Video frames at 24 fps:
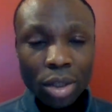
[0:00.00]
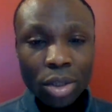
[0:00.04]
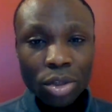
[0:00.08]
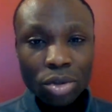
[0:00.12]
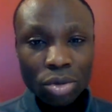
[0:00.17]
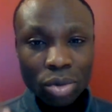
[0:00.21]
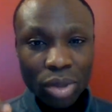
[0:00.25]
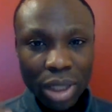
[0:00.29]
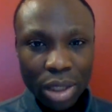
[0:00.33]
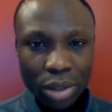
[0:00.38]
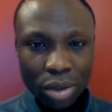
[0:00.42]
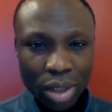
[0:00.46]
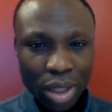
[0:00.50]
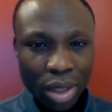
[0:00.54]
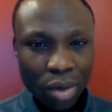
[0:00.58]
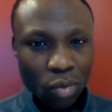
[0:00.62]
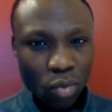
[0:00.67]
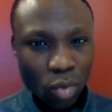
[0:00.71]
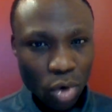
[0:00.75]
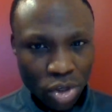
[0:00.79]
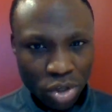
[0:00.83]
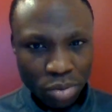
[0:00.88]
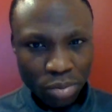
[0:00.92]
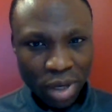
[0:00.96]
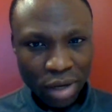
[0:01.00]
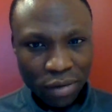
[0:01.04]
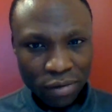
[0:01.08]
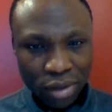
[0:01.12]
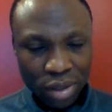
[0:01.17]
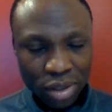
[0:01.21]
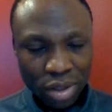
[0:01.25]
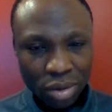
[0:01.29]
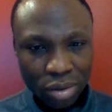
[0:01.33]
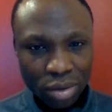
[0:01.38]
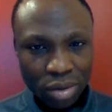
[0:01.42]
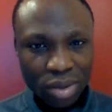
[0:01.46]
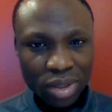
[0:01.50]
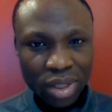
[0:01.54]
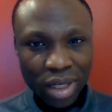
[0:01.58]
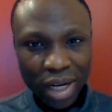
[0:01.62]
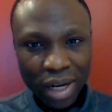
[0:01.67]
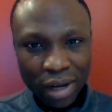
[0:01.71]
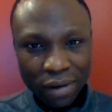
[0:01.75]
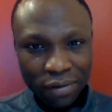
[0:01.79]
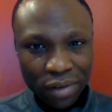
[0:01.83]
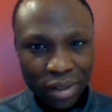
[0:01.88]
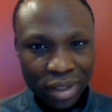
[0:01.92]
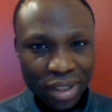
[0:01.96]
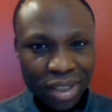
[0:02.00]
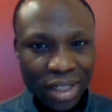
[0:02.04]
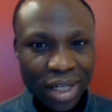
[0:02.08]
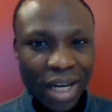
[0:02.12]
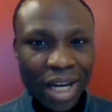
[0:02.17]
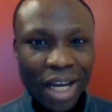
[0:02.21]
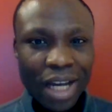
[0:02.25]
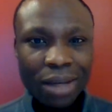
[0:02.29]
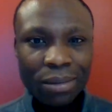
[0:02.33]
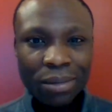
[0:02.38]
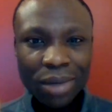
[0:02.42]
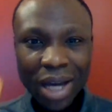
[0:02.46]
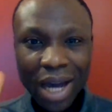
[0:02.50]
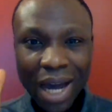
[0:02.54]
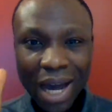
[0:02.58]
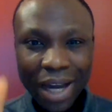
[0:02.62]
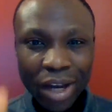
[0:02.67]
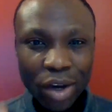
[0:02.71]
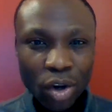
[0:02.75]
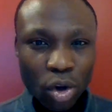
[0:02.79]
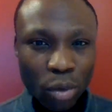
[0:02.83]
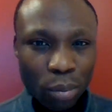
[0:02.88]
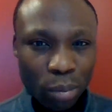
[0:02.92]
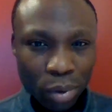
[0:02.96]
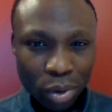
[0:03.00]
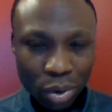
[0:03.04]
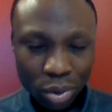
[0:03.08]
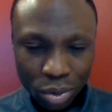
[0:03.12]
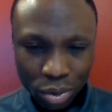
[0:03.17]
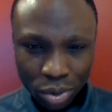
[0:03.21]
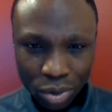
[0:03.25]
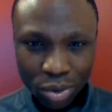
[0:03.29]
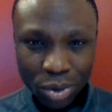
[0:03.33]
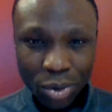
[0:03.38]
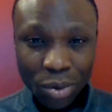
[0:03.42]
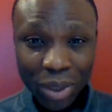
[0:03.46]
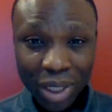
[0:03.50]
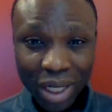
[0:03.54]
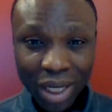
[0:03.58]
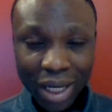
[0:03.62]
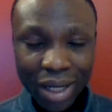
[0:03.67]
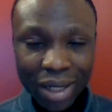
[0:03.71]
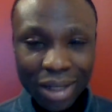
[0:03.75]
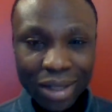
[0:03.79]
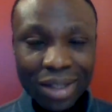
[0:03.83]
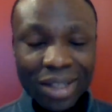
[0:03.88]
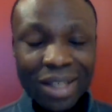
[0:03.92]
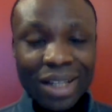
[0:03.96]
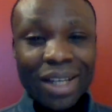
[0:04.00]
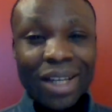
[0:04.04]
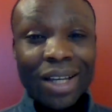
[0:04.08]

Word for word: so that you can watch my videos every time i upload okay